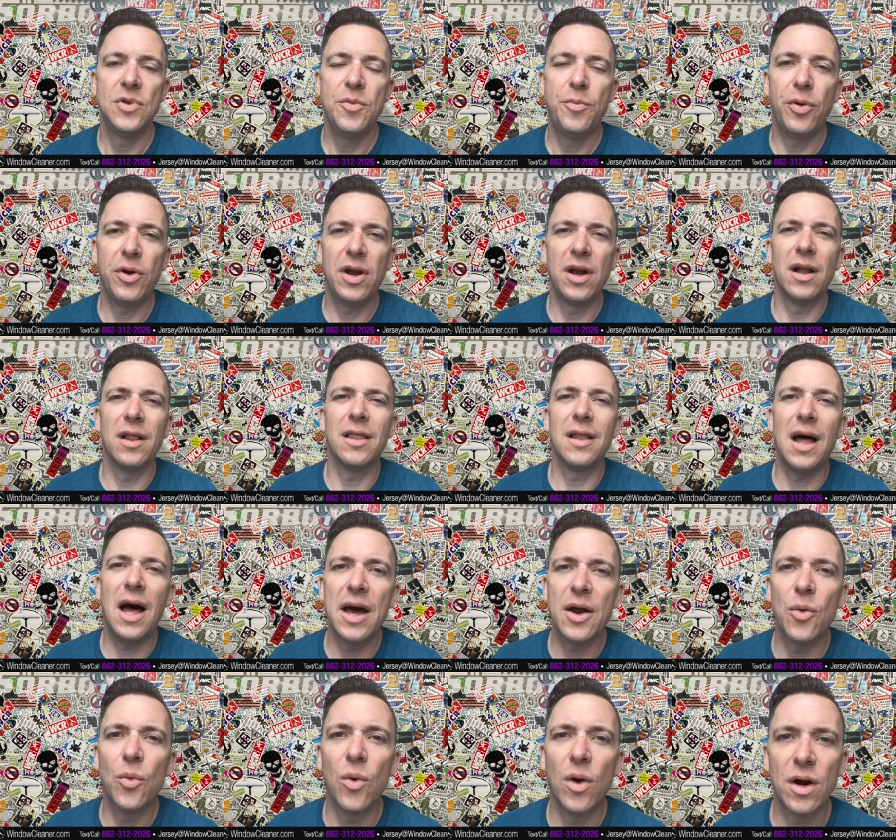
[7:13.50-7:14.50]
put in a
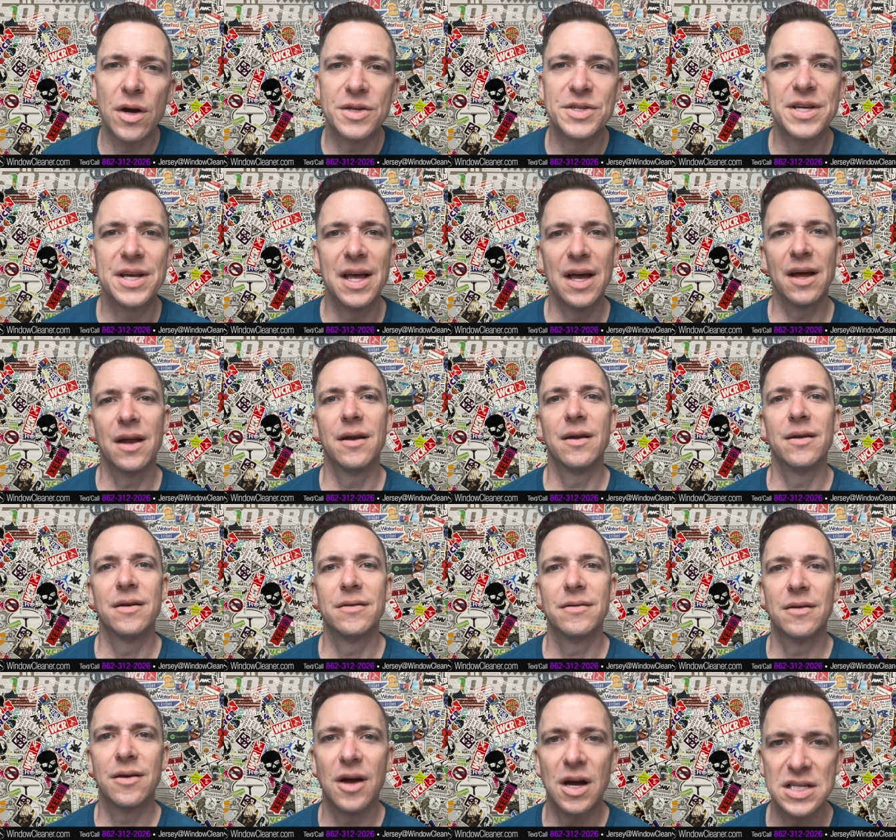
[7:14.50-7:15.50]
lot of work to get
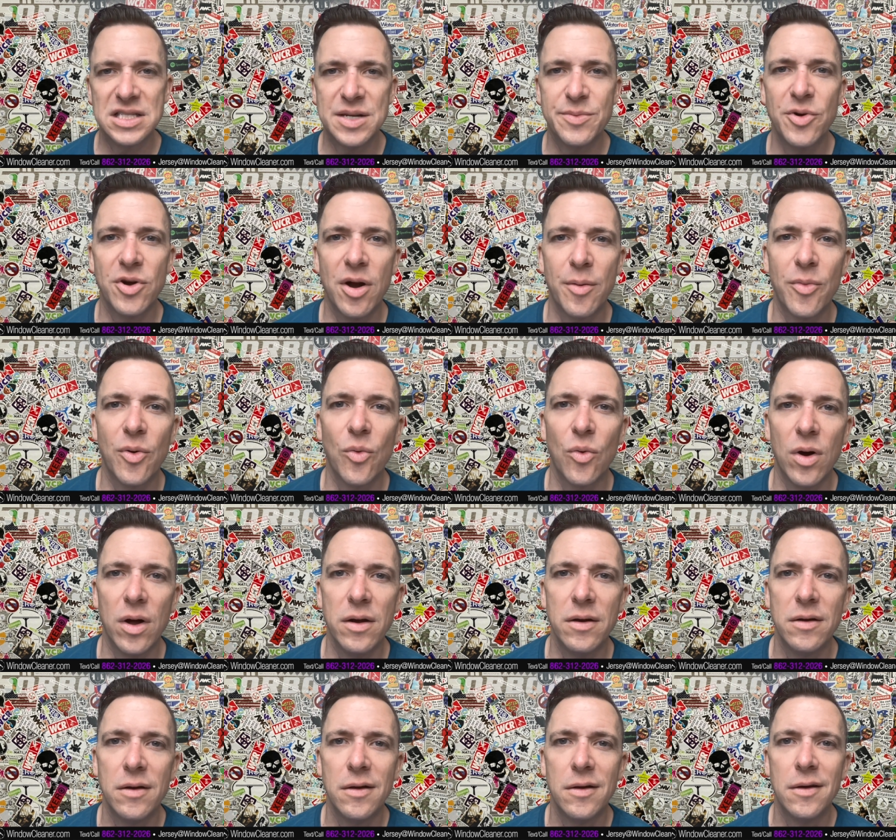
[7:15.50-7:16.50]
customer number
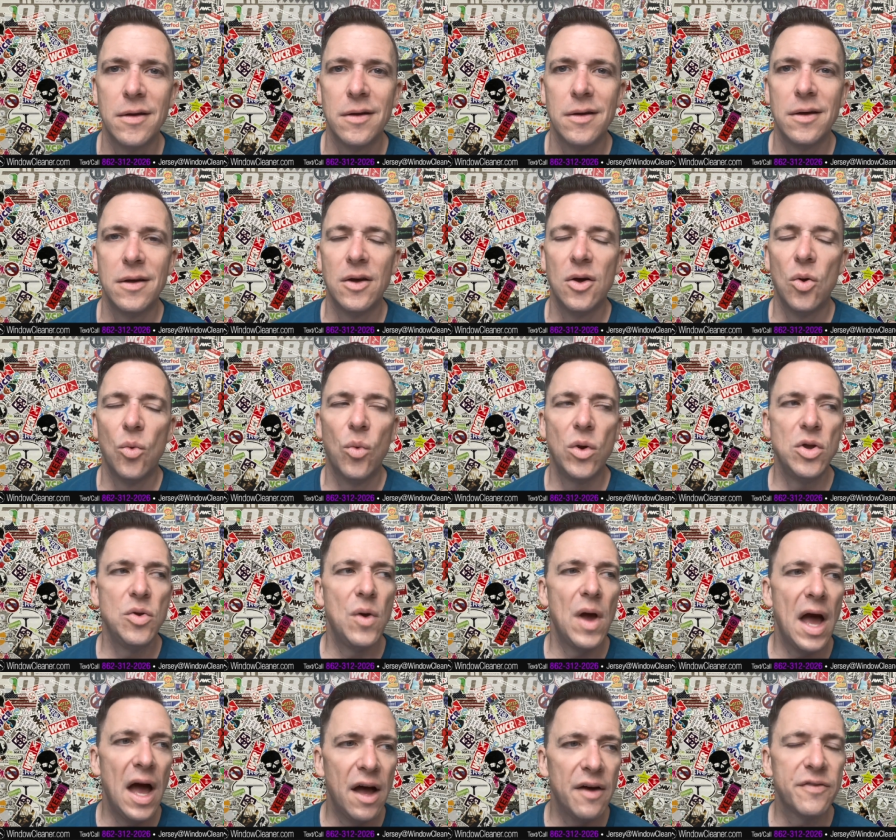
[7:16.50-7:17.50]
one. When
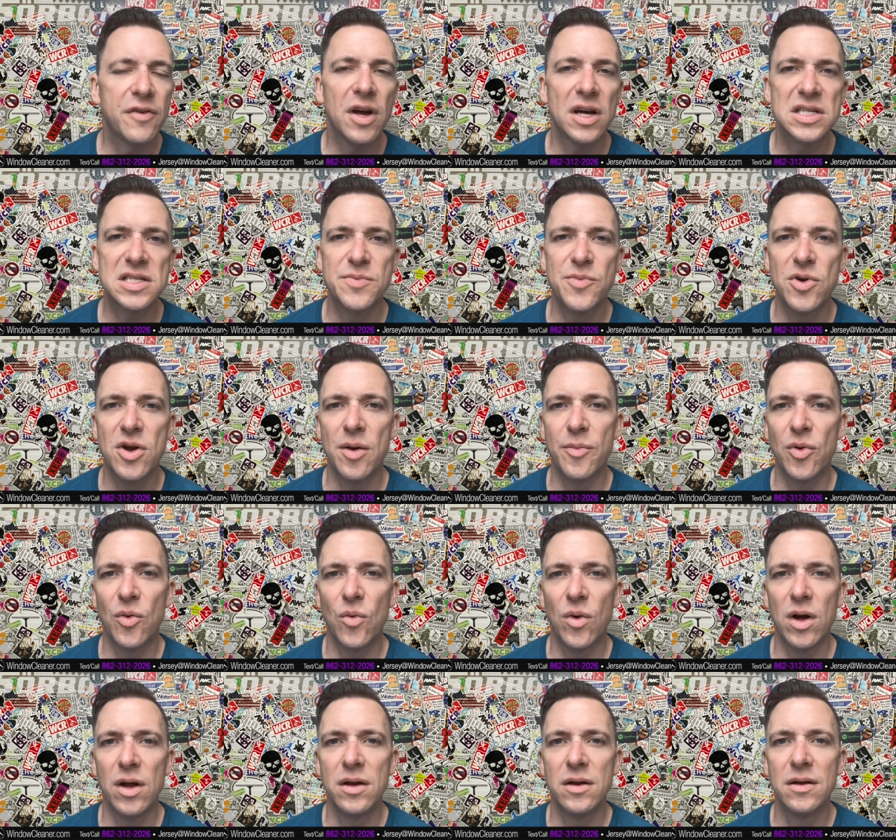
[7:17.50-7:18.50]
you have customer number
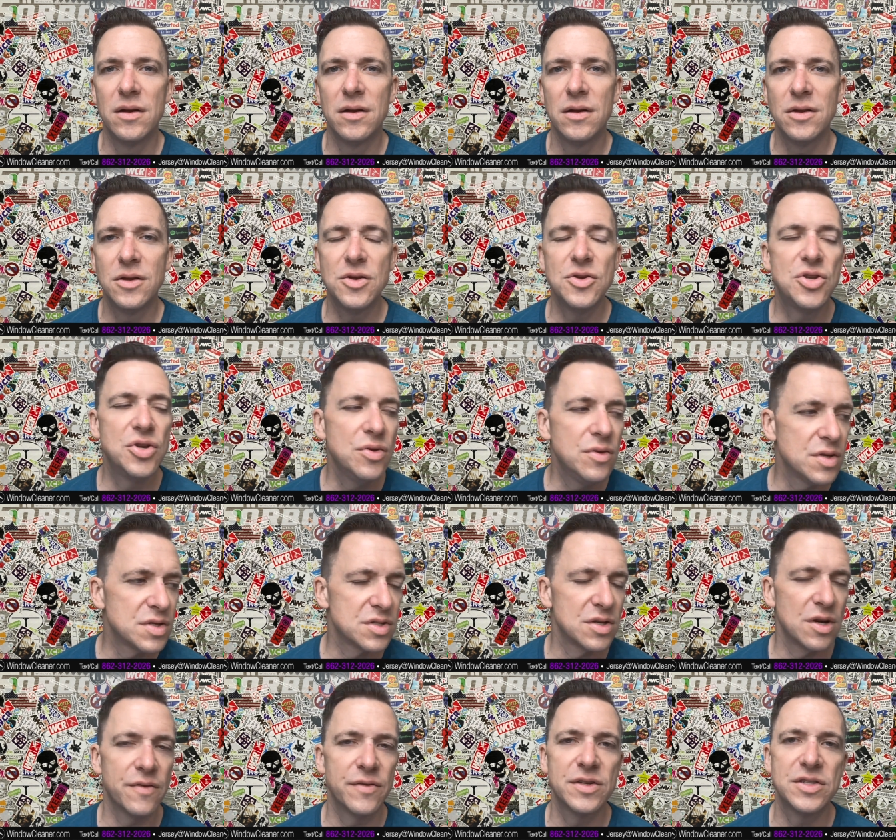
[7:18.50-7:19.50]
one, you do the
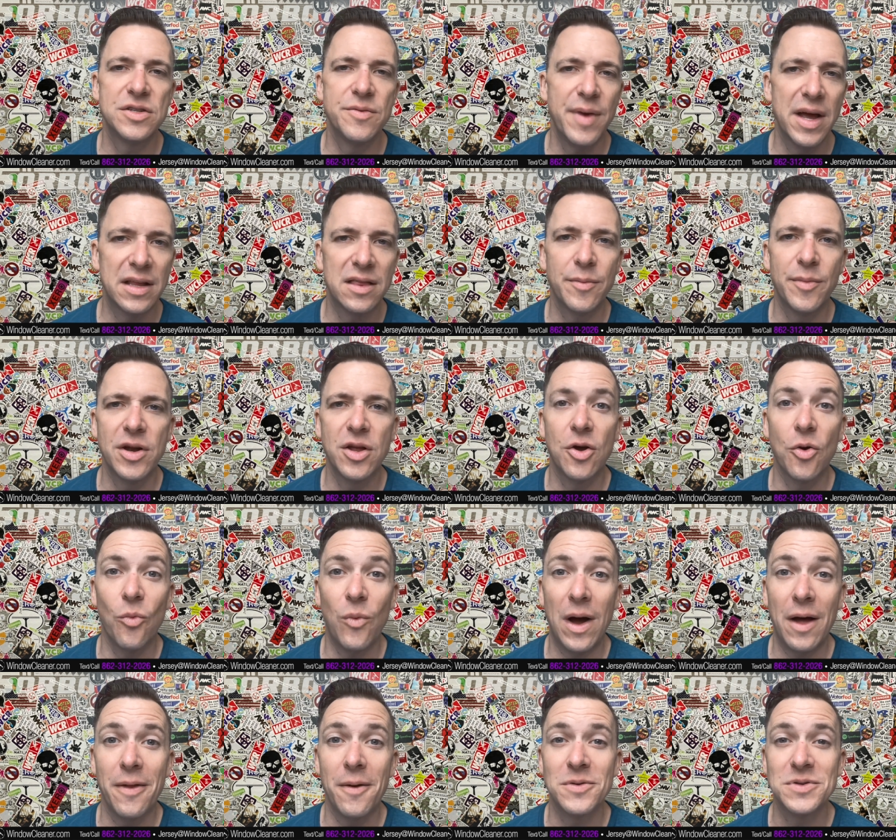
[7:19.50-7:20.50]
service, you make the money, you go,
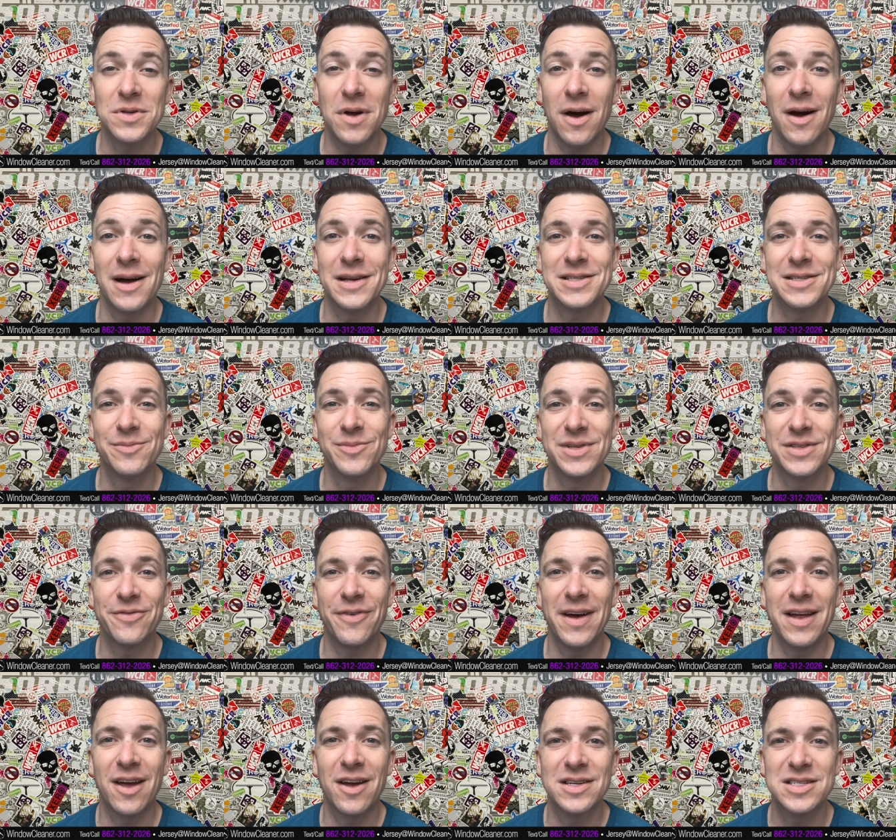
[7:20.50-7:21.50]
wow, that was awesome. Let's
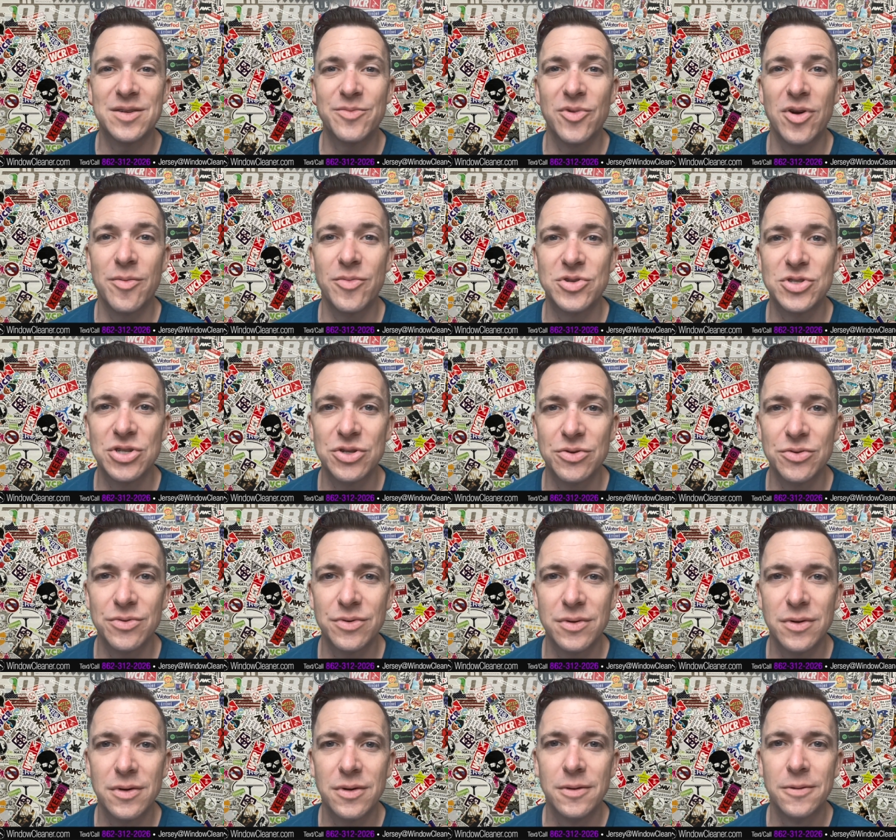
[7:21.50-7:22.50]
find customer number two.
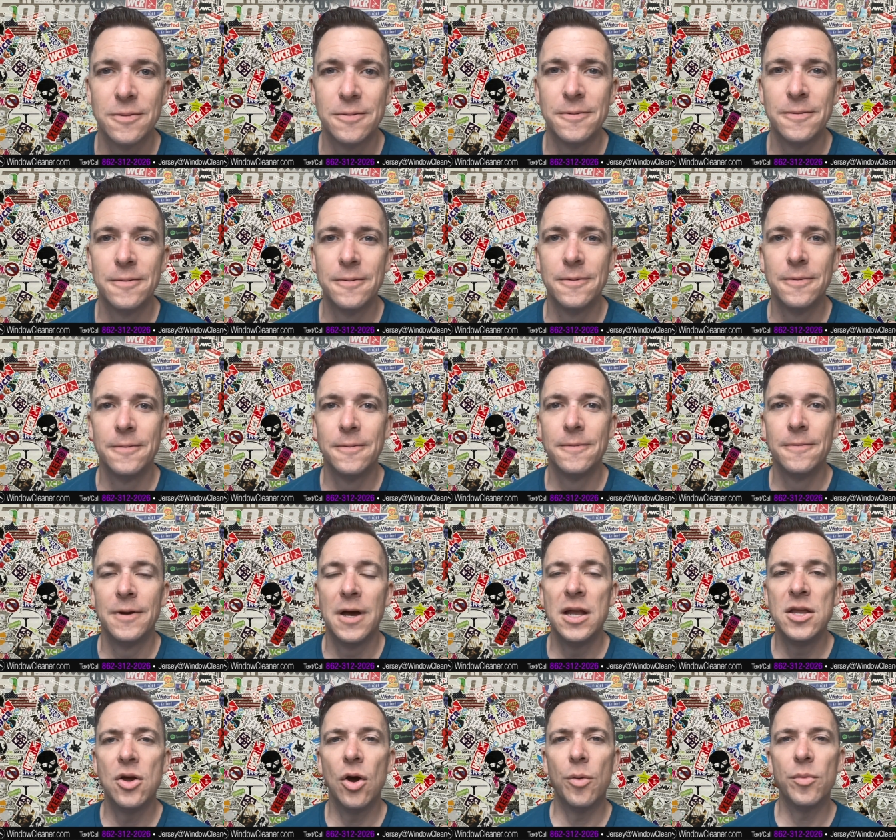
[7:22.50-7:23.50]

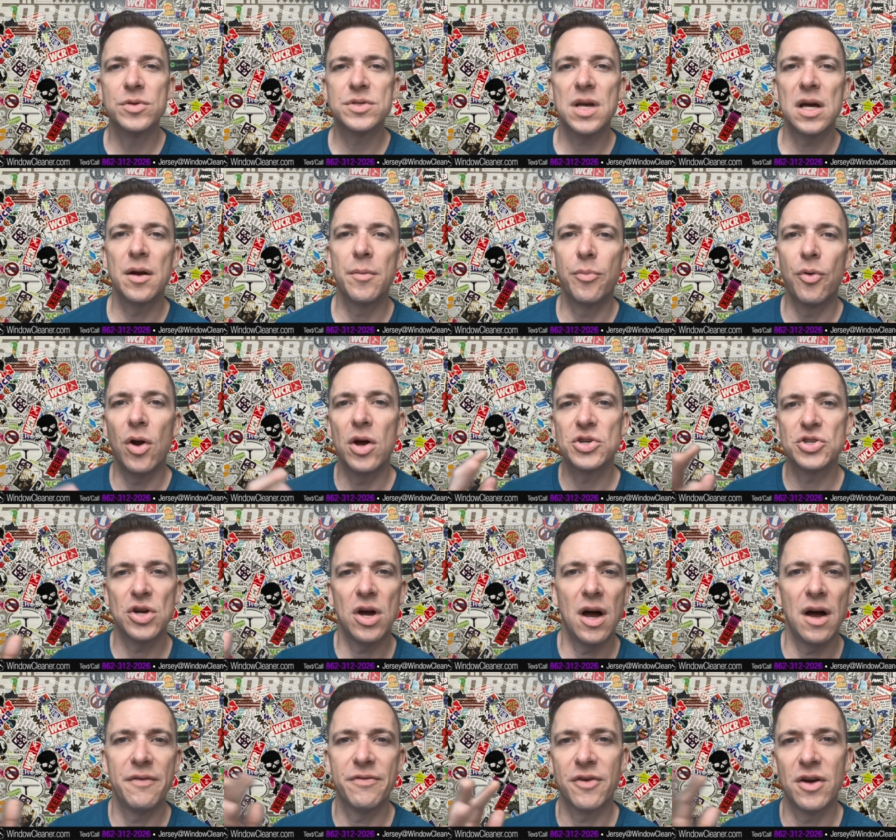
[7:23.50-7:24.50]
And you almost kind of brush
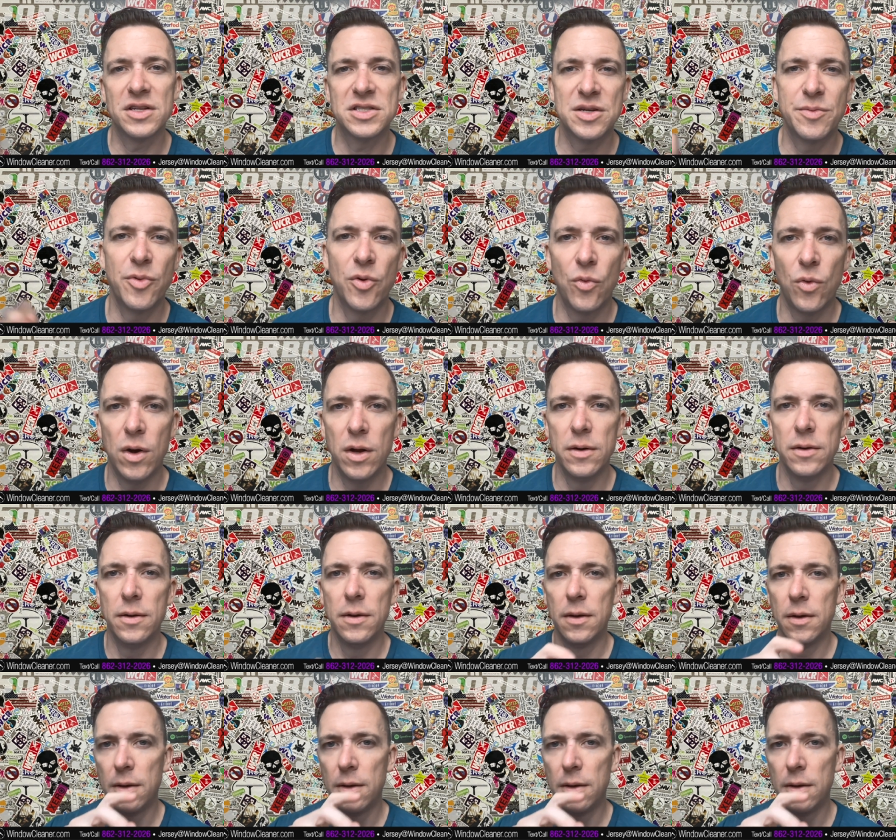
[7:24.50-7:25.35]
off customer one.